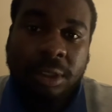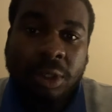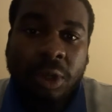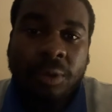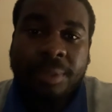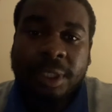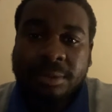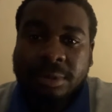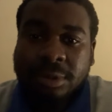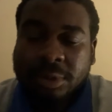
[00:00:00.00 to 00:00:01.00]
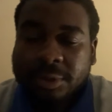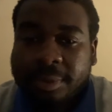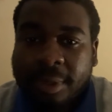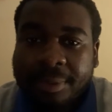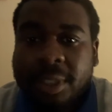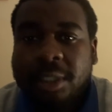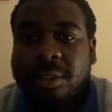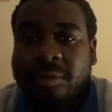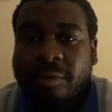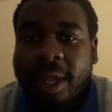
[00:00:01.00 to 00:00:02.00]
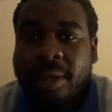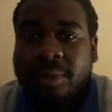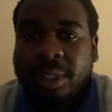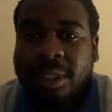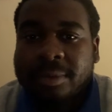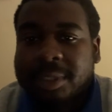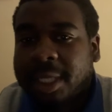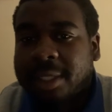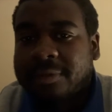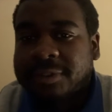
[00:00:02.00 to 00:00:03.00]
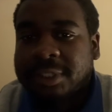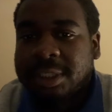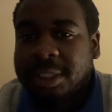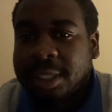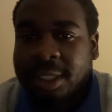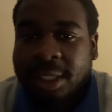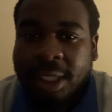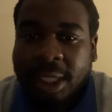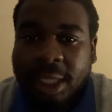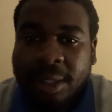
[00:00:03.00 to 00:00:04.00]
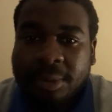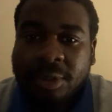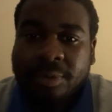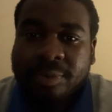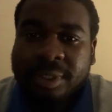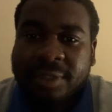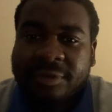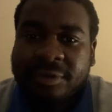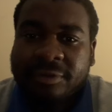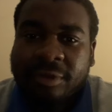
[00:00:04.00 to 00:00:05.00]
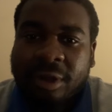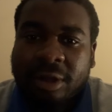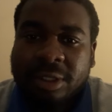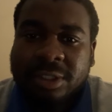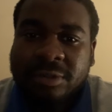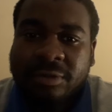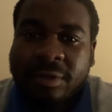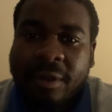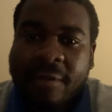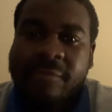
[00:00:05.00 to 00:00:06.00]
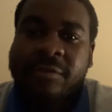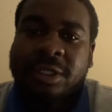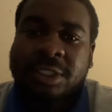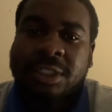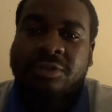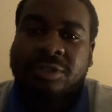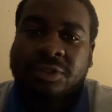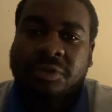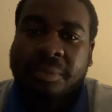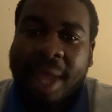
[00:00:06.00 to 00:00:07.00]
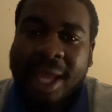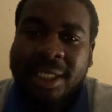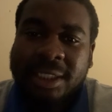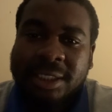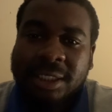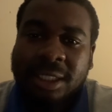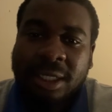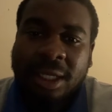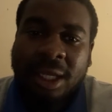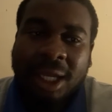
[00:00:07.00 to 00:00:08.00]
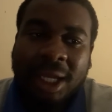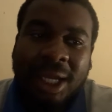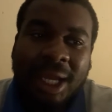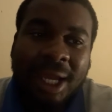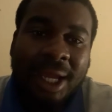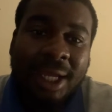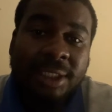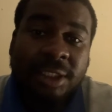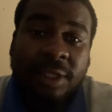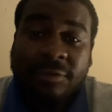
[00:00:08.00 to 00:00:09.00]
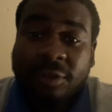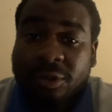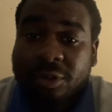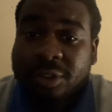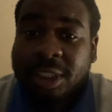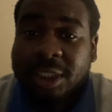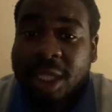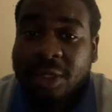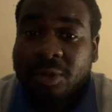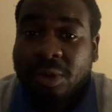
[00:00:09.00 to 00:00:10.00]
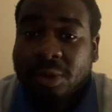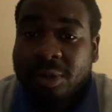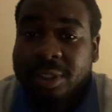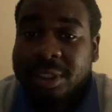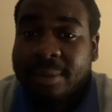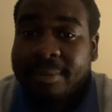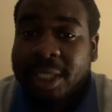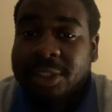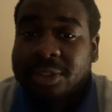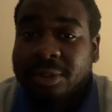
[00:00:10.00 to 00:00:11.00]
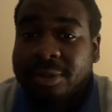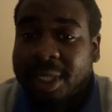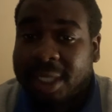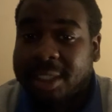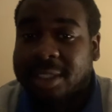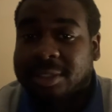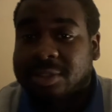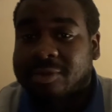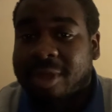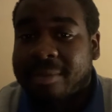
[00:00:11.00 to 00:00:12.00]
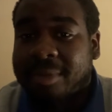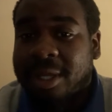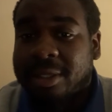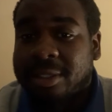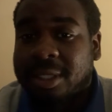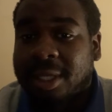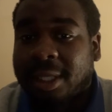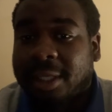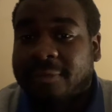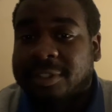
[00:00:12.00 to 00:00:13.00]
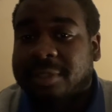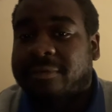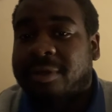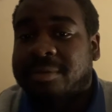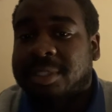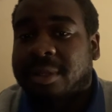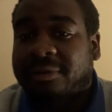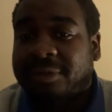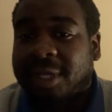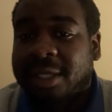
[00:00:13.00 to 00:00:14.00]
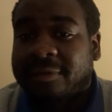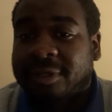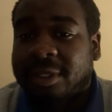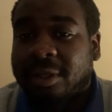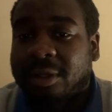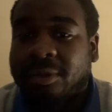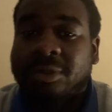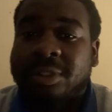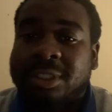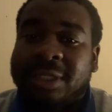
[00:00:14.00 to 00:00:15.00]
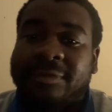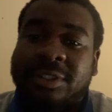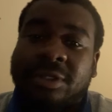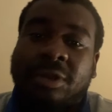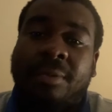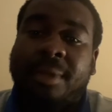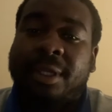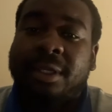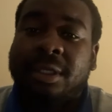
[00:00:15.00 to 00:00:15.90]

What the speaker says: Yo, peeps, what's poppin'? Ryan Williams, AFC, here with your preview for Arsenal versus Crystal Palace. And if you're new to the channel, of course, make sure you hit that subscribe button. Give us a thumbs up if you like the video. Of course, leave us a comment.